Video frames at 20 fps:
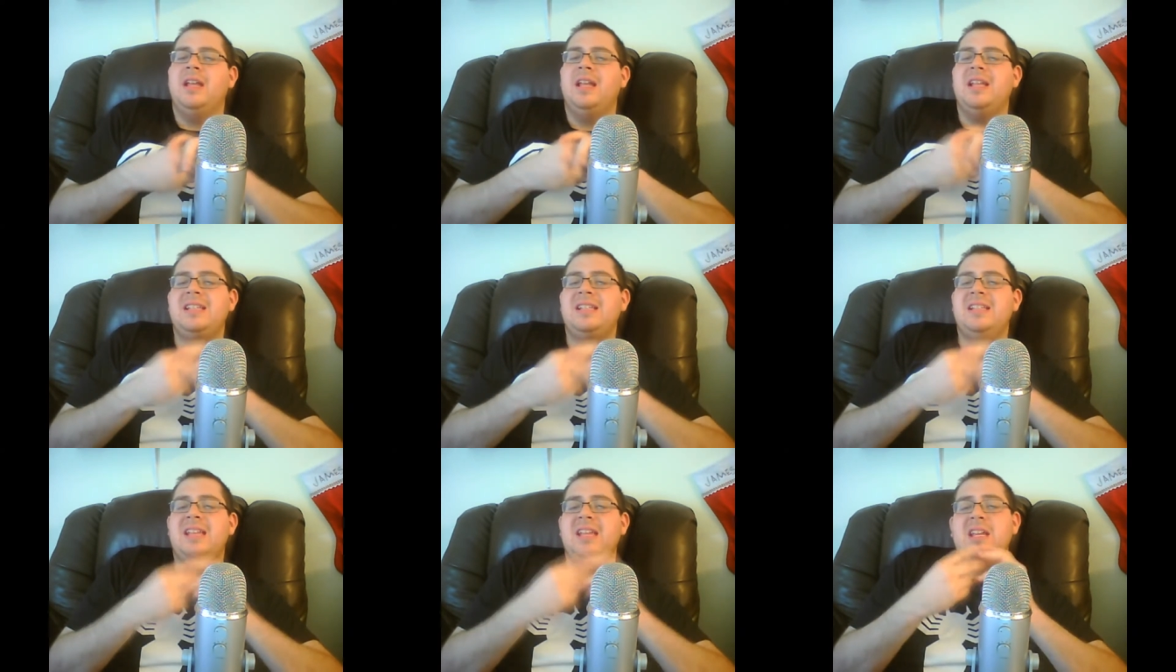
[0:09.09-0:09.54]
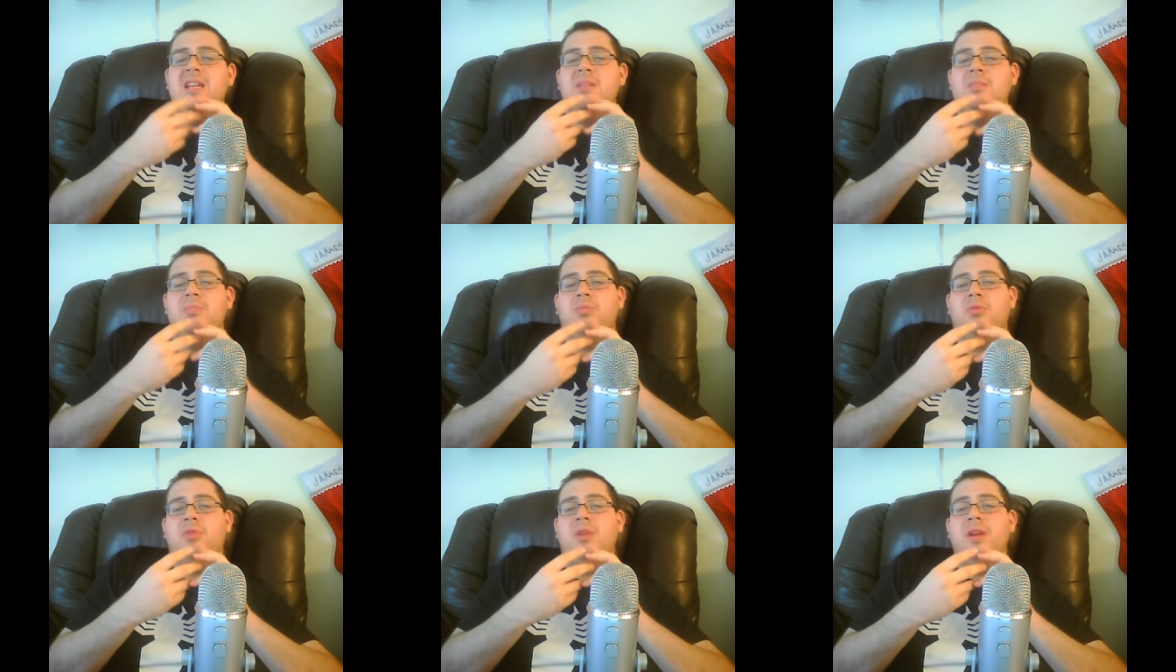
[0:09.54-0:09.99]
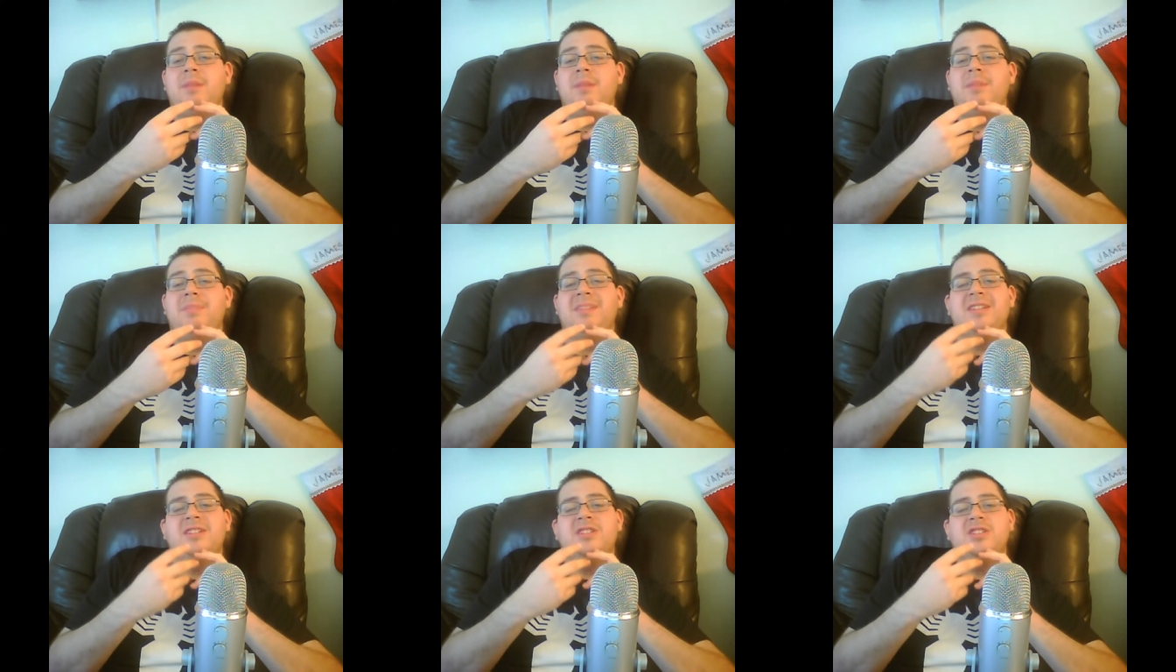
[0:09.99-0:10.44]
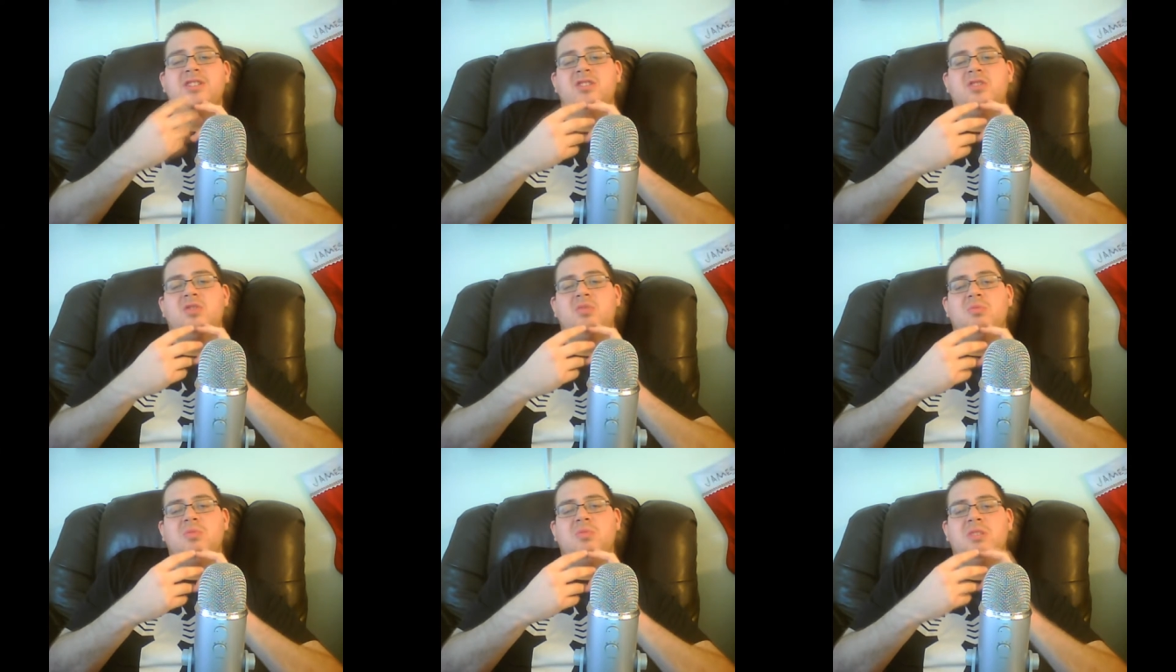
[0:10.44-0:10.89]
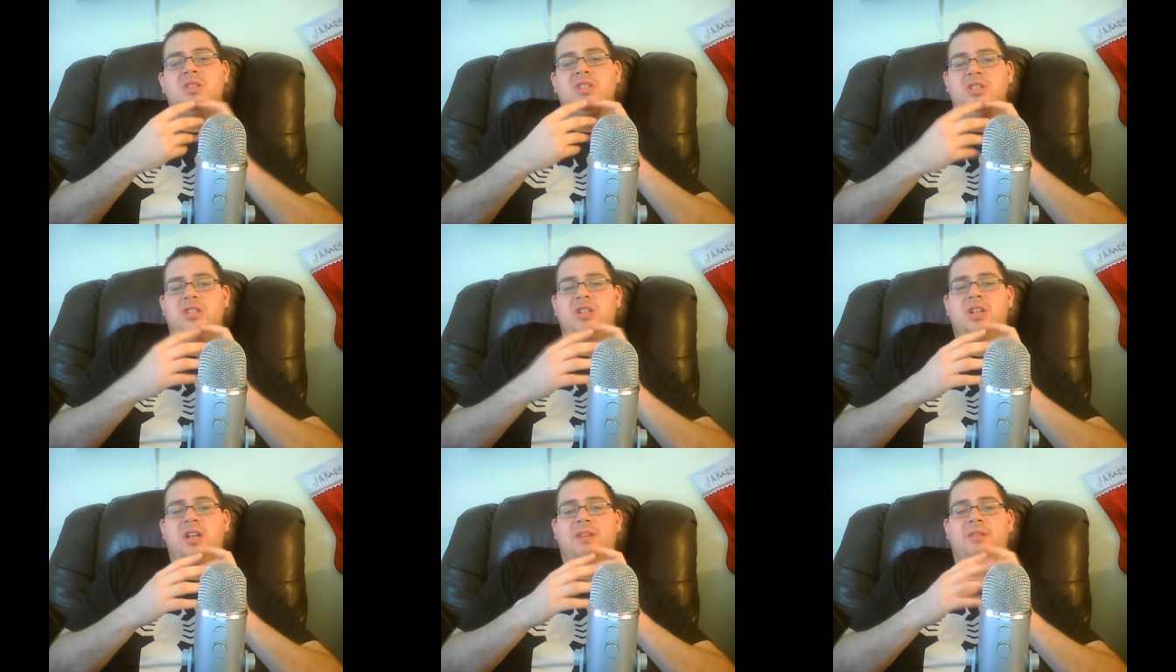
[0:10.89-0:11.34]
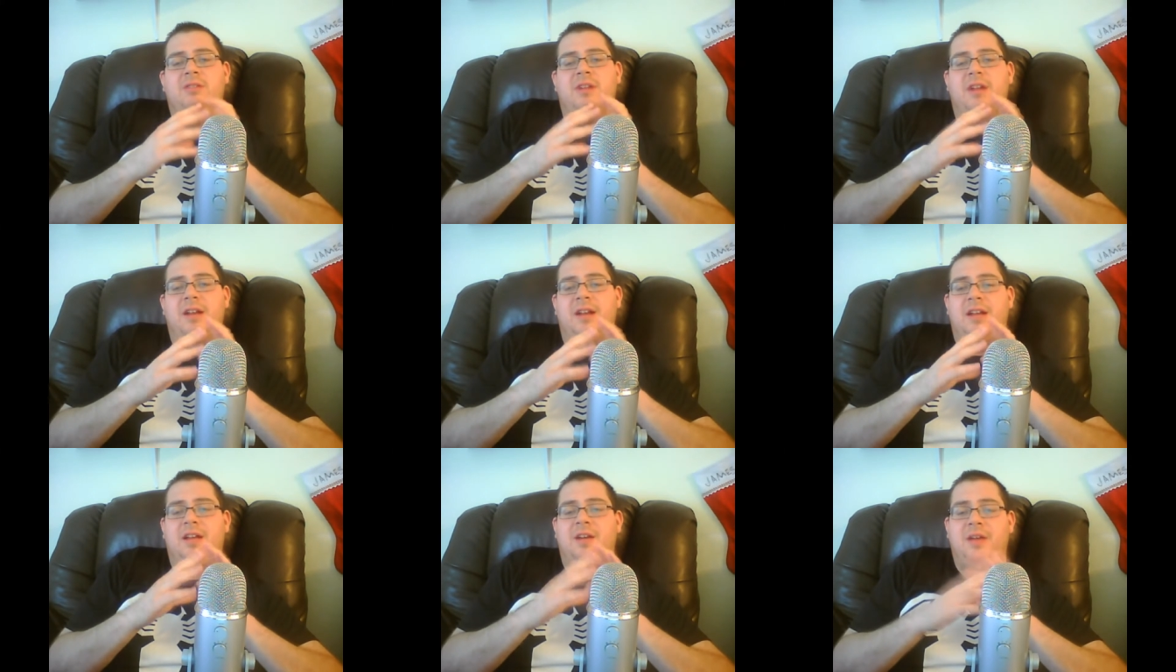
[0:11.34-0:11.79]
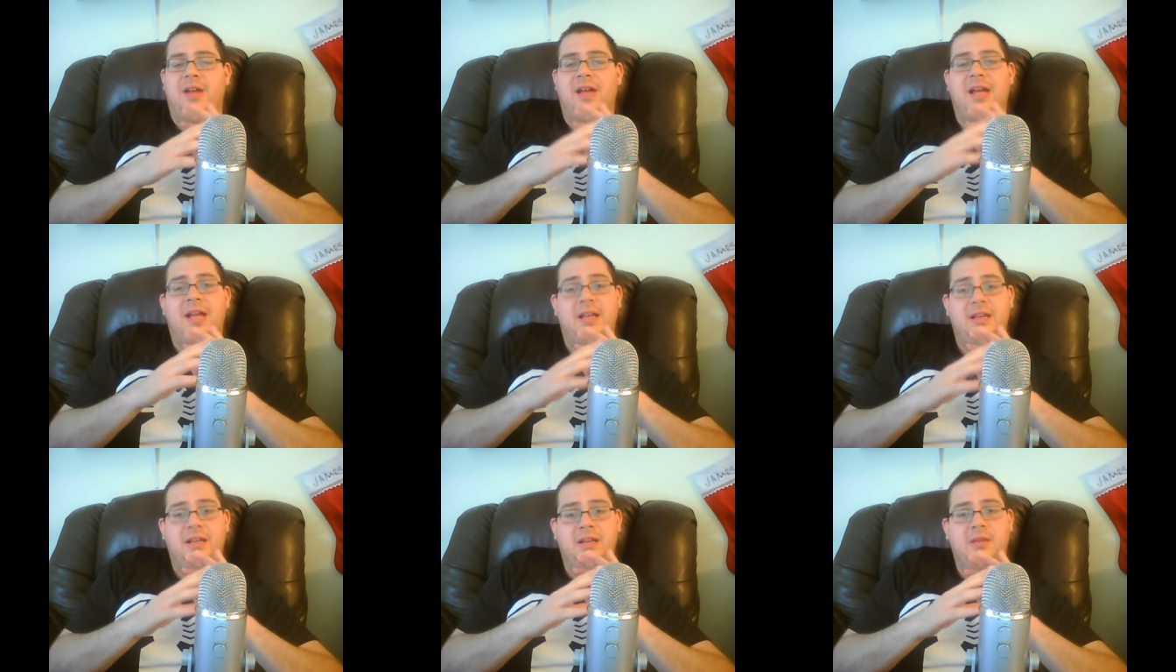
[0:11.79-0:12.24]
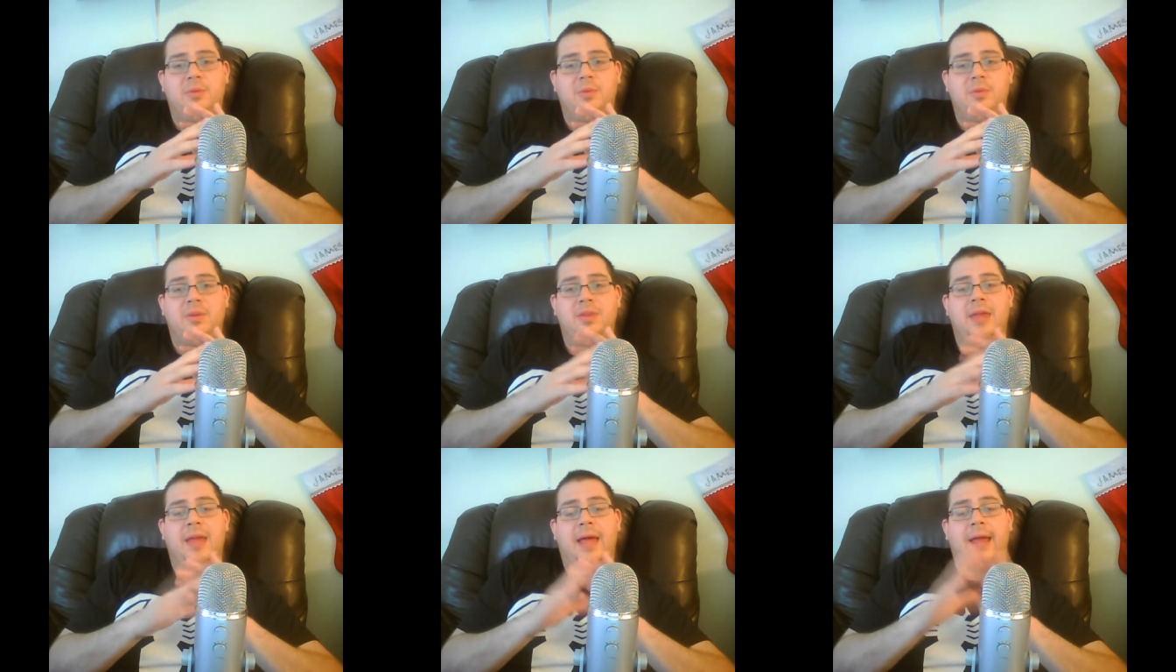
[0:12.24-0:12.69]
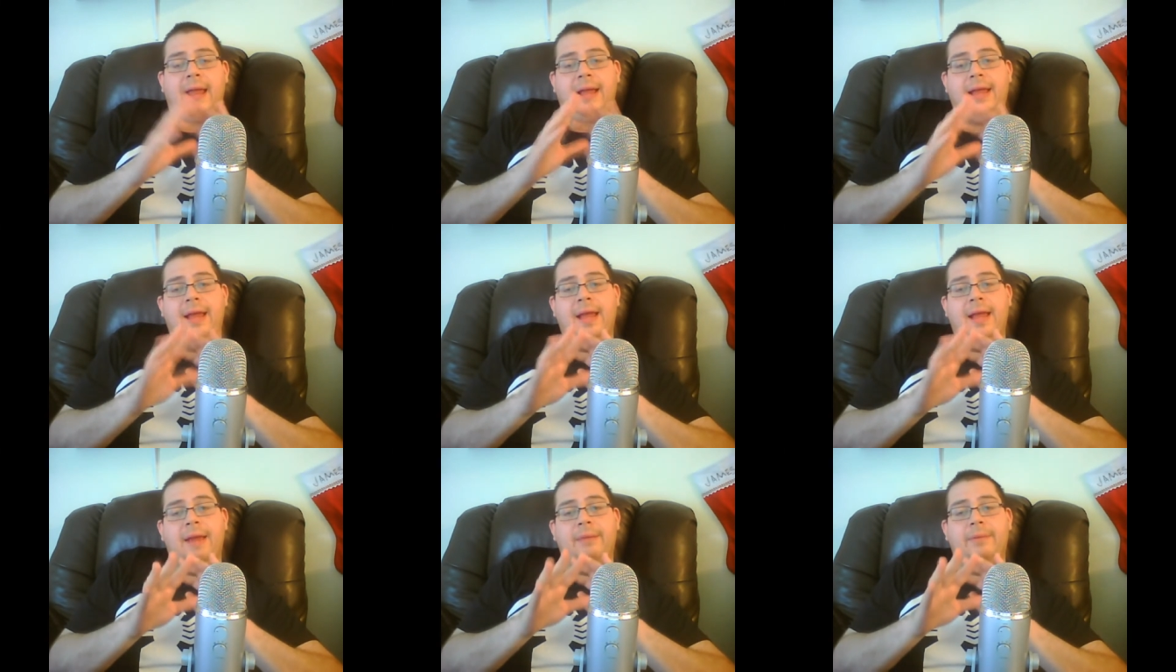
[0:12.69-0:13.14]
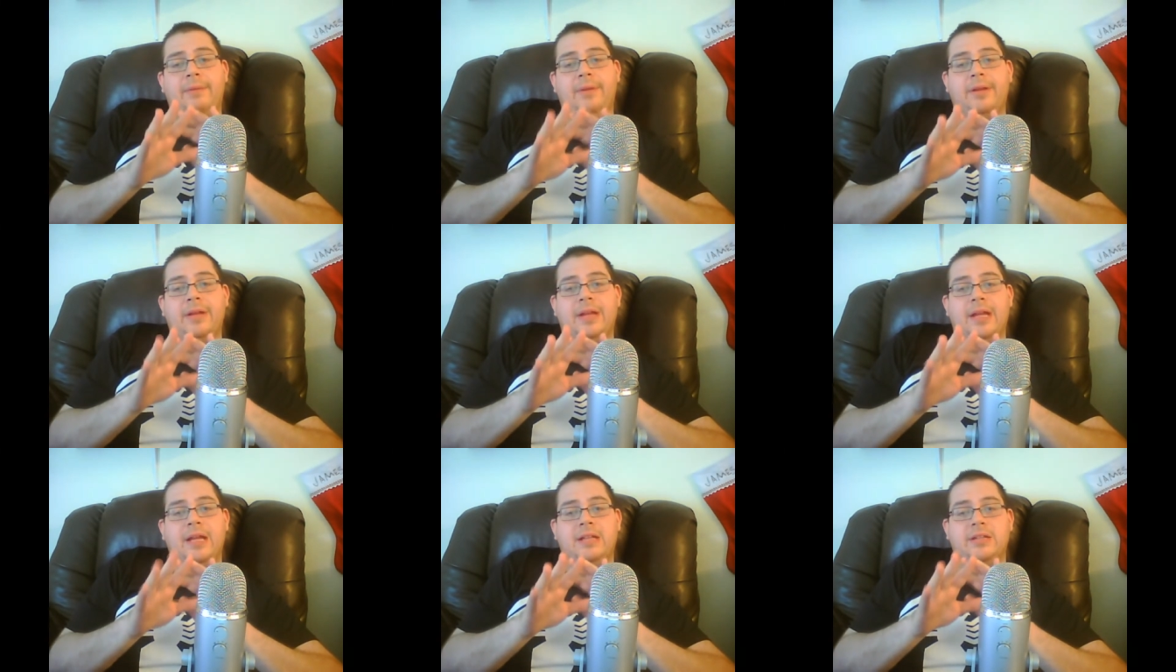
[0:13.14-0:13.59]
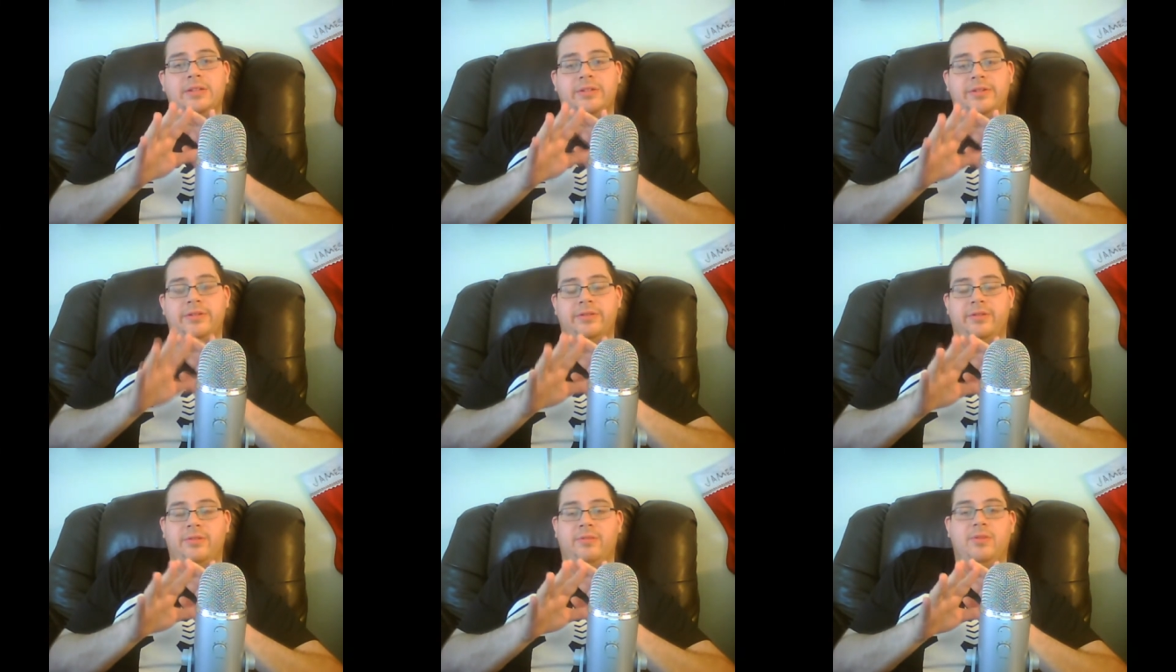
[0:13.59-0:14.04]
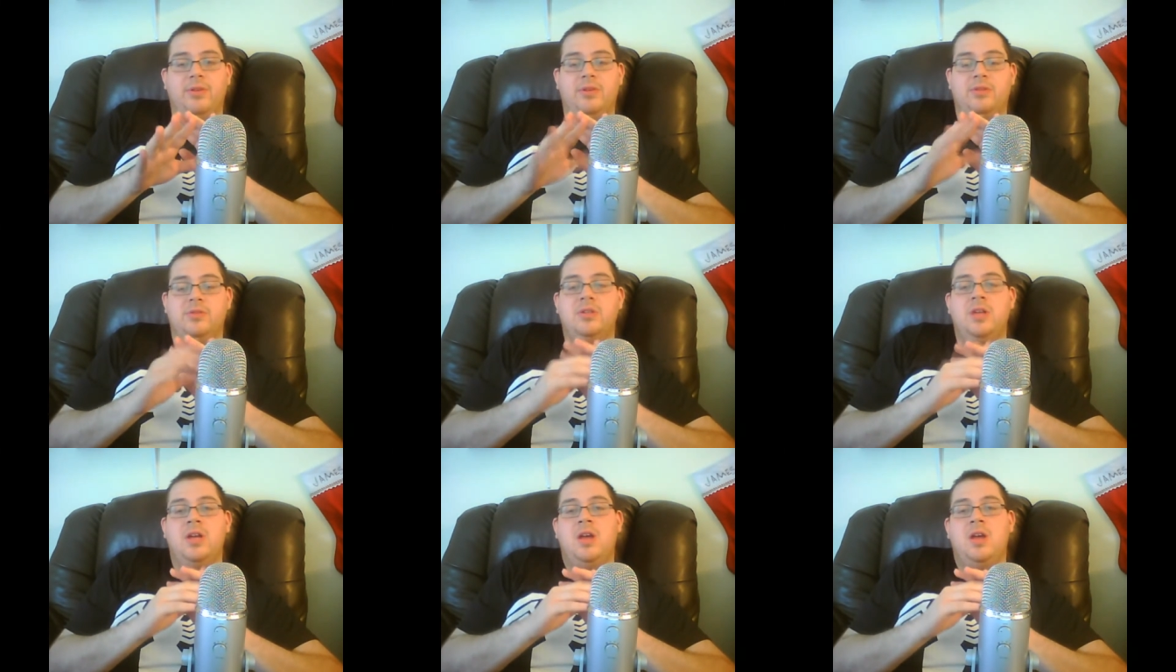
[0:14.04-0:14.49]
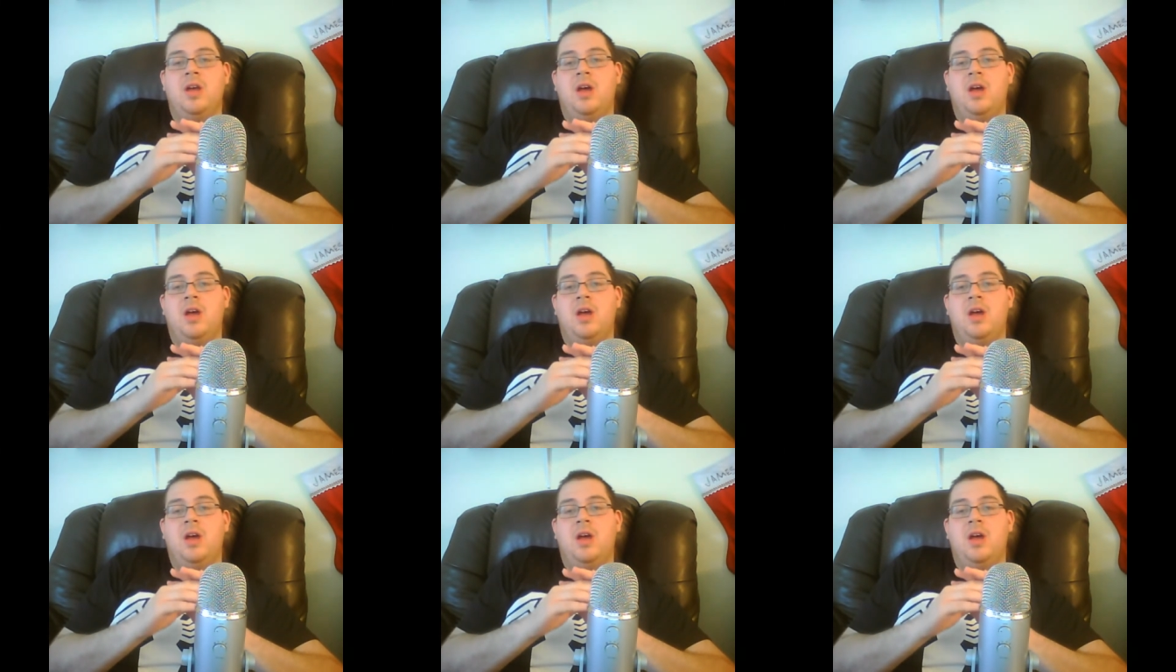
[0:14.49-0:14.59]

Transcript: not taking a break, but there's just so much shit right now. I gotta deal with that. I can't really get to the reviews.